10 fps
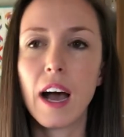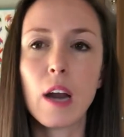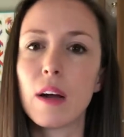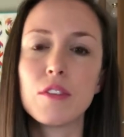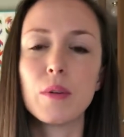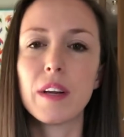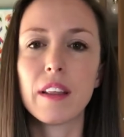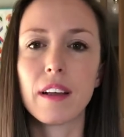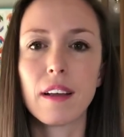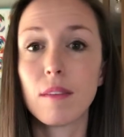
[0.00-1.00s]
I don't have to do
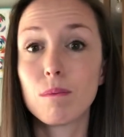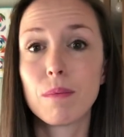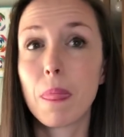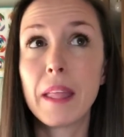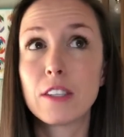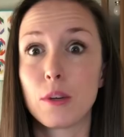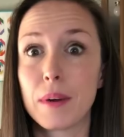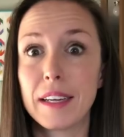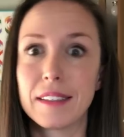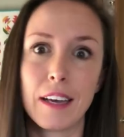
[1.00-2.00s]
anything. It's so
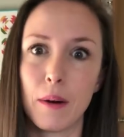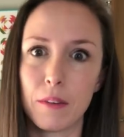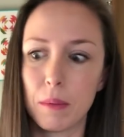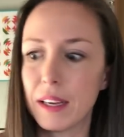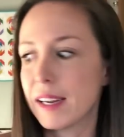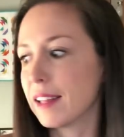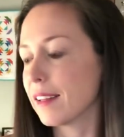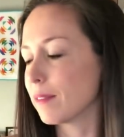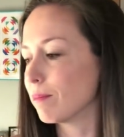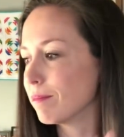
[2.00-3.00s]
nice. I don't have to plan
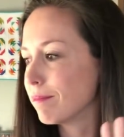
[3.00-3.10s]
anything.